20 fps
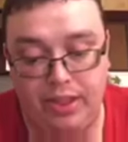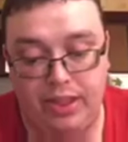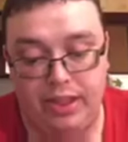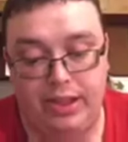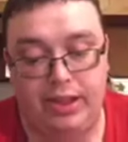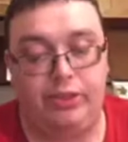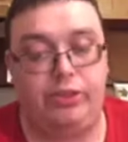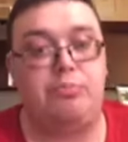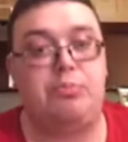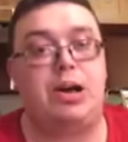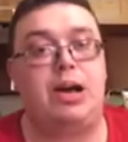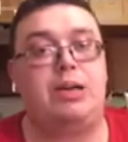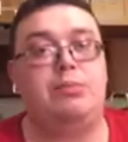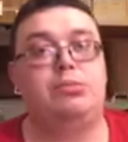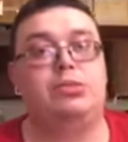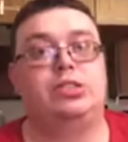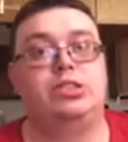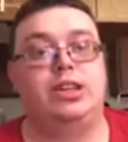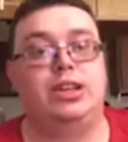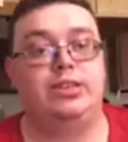As the Bible
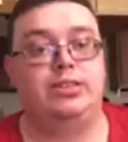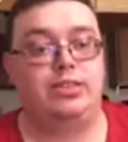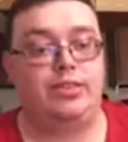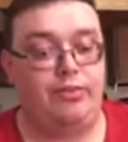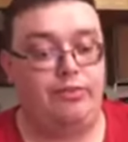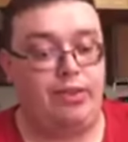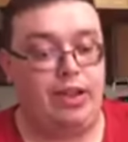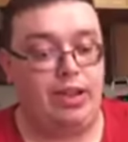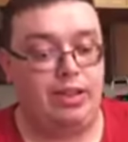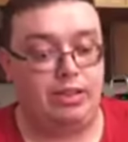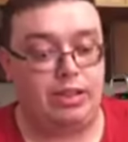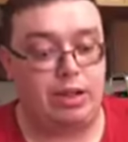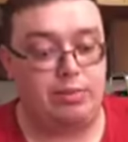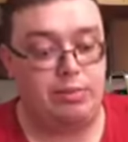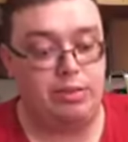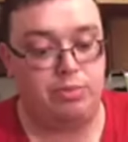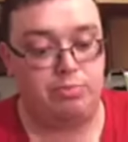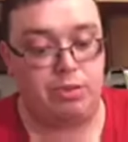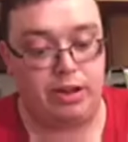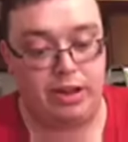says, that faith
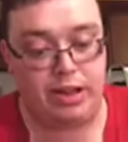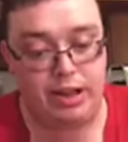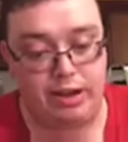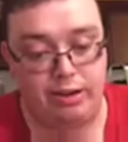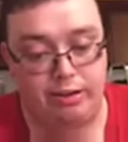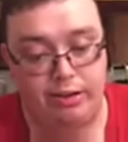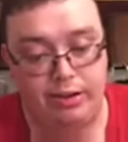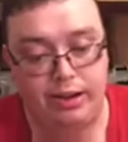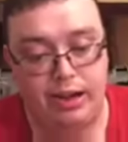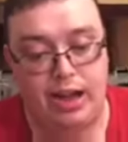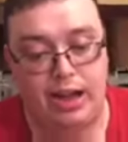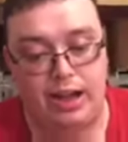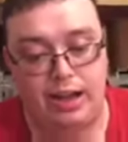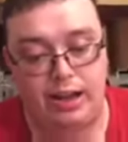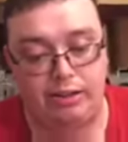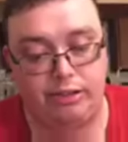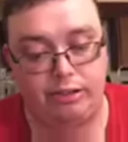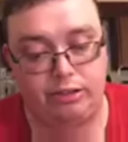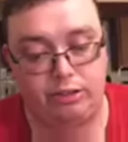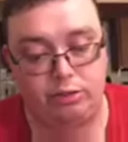cometh by hearing, and
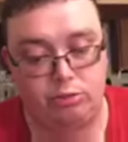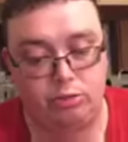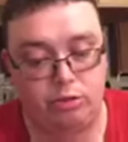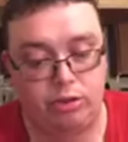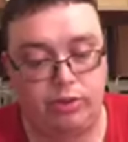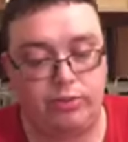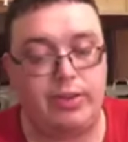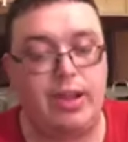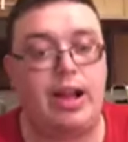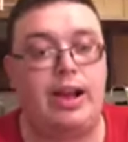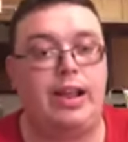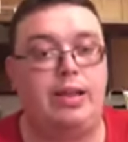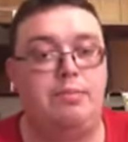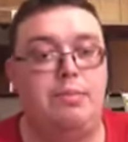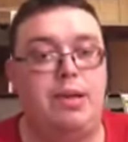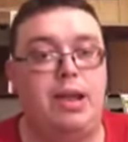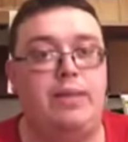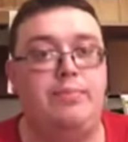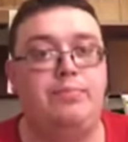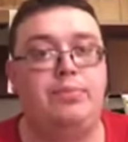hearing the word of God.
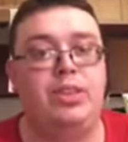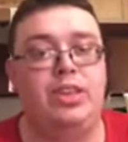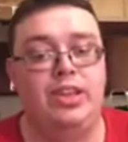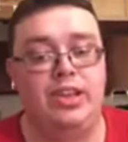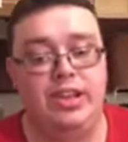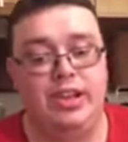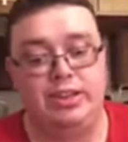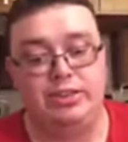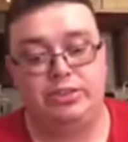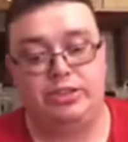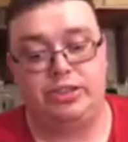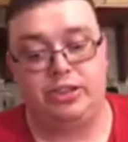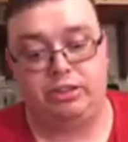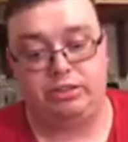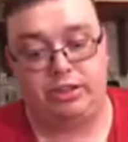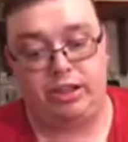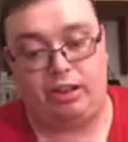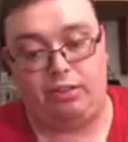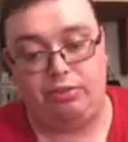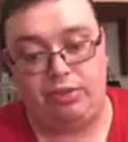Amen. So
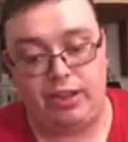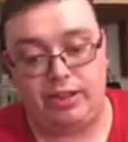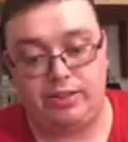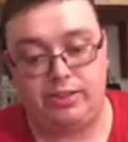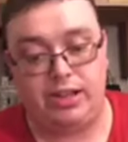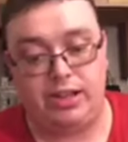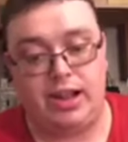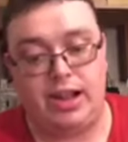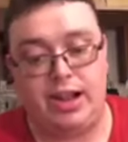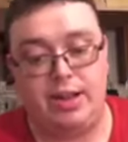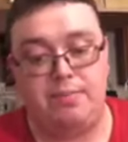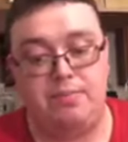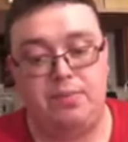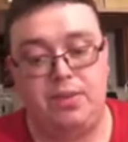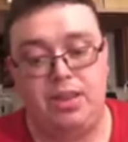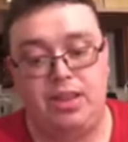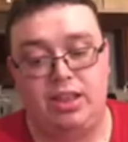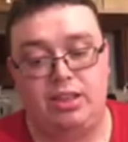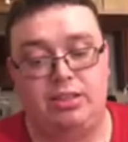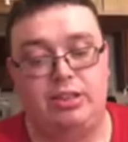till next time,
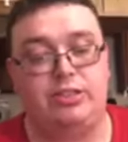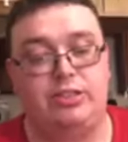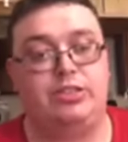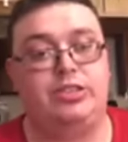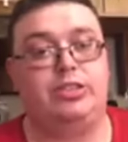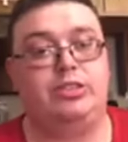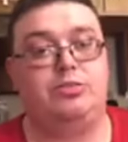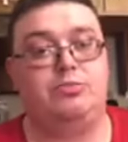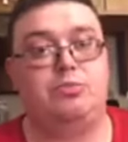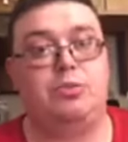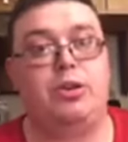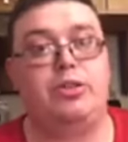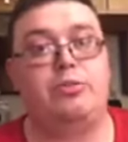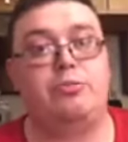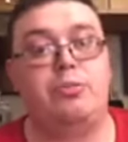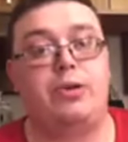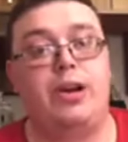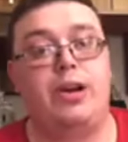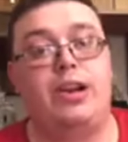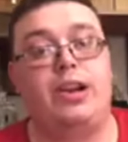this is Brother
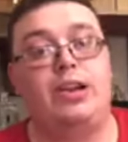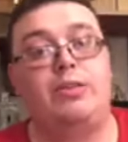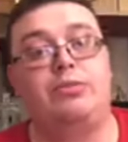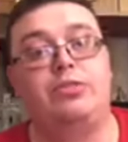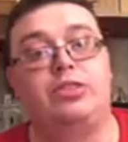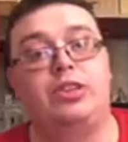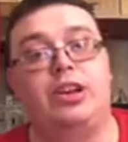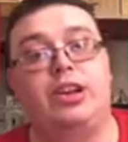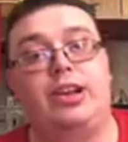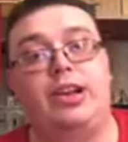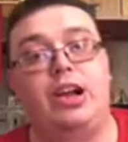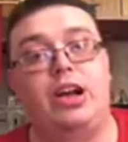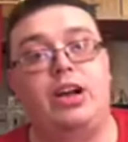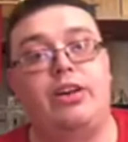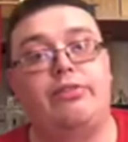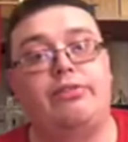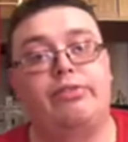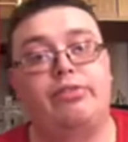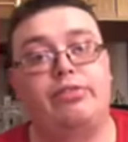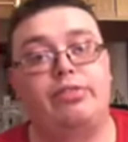Brandon. I'm signing
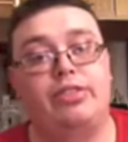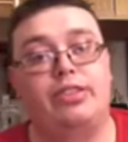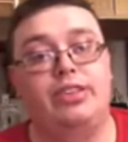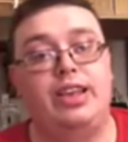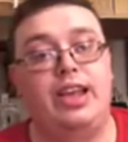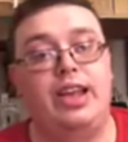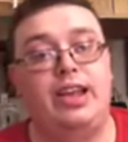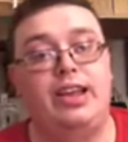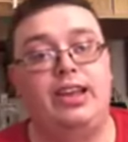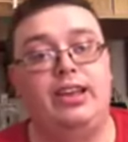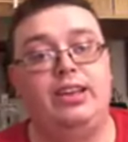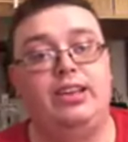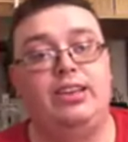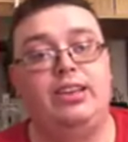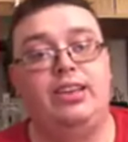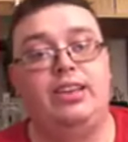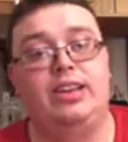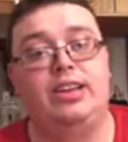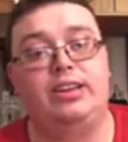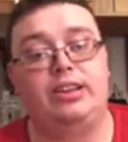off for the day.
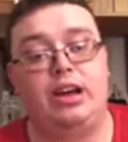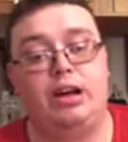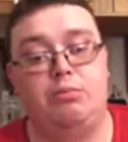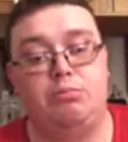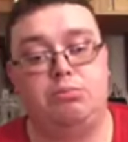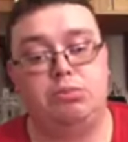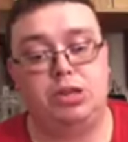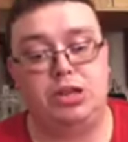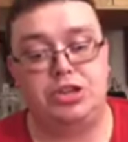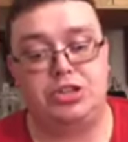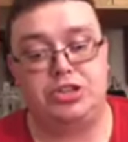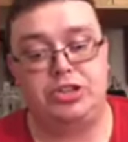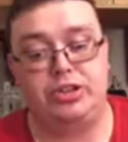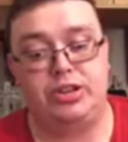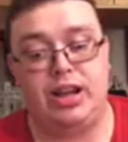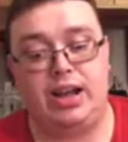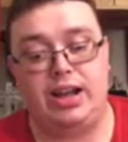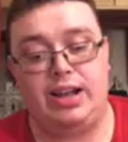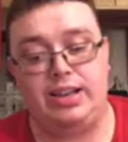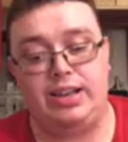God bless you
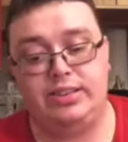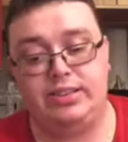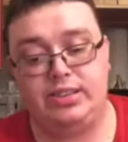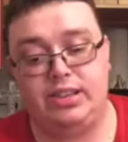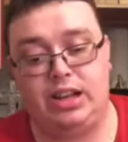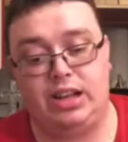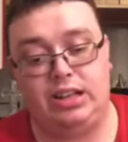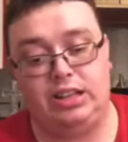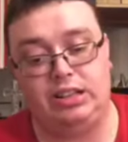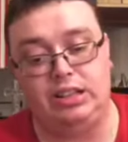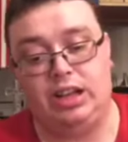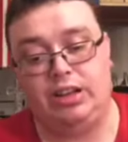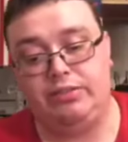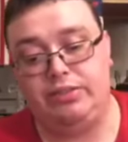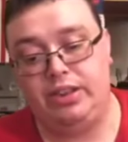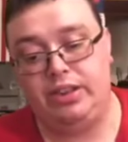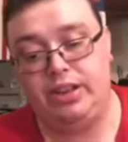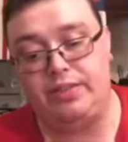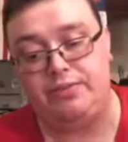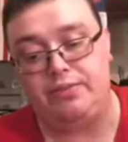guys. I love
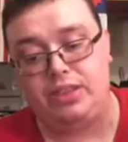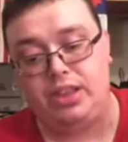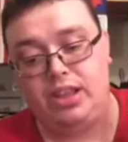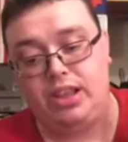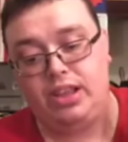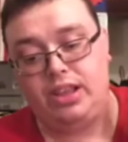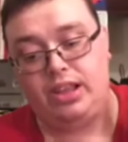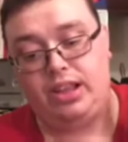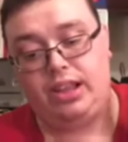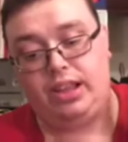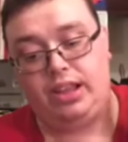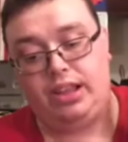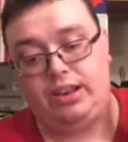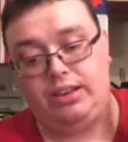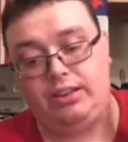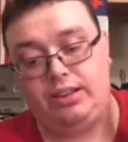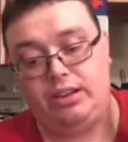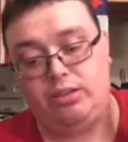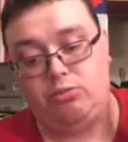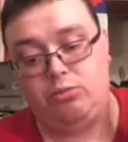you. And
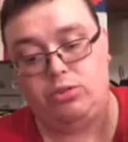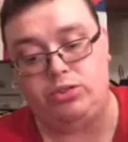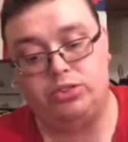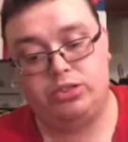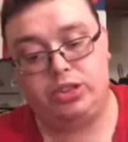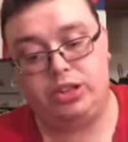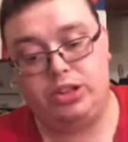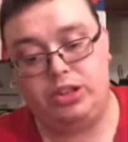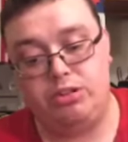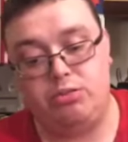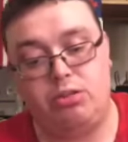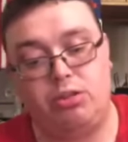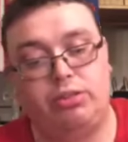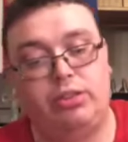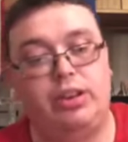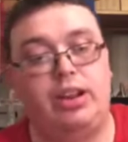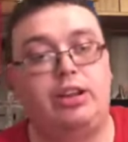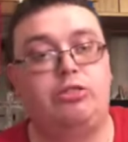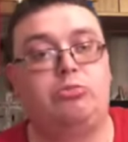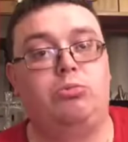we'll see you on the
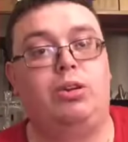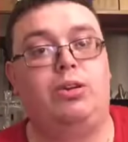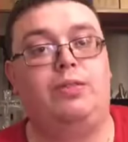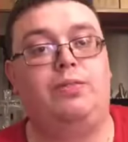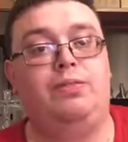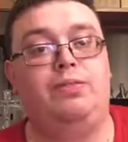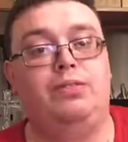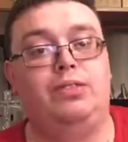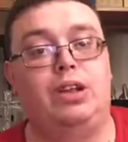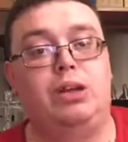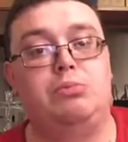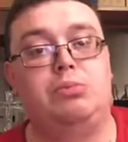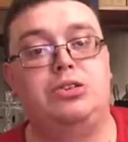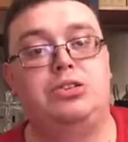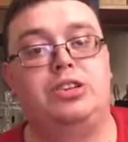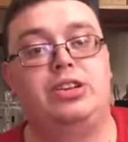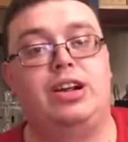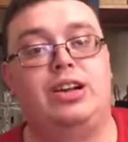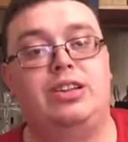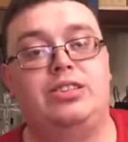next one. God bless
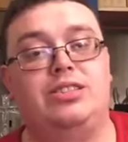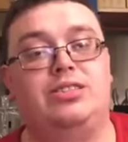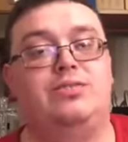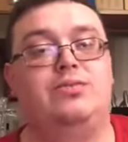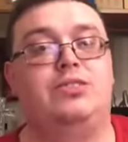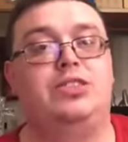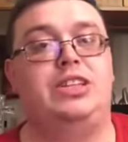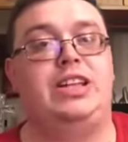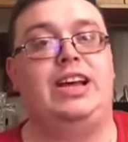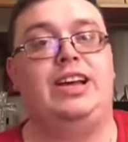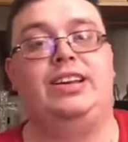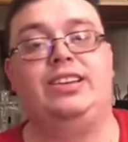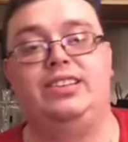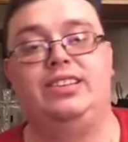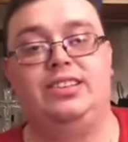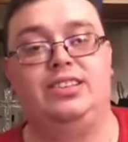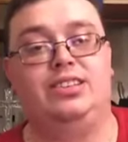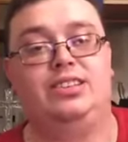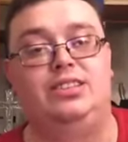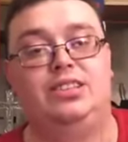you guys. See ya.
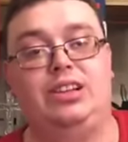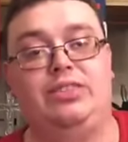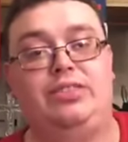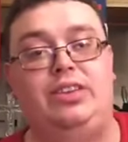Love you.